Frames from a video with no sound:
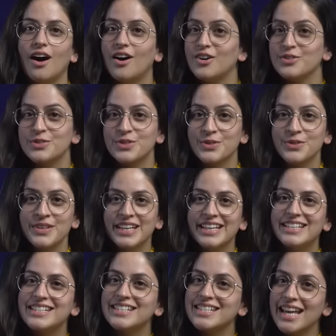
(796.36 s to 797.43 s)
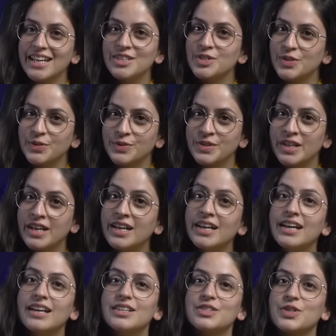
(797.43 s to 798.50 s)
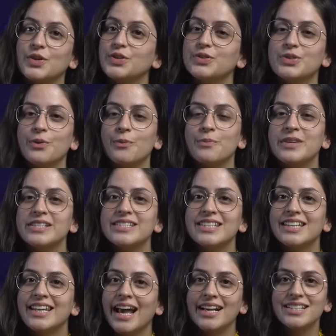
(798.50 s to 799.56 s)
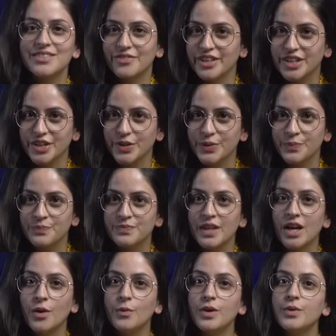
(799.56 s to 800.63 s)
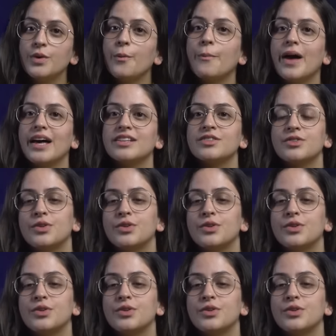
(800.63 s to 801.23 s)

Also, stay tuned so you don't miss the next video. We will pass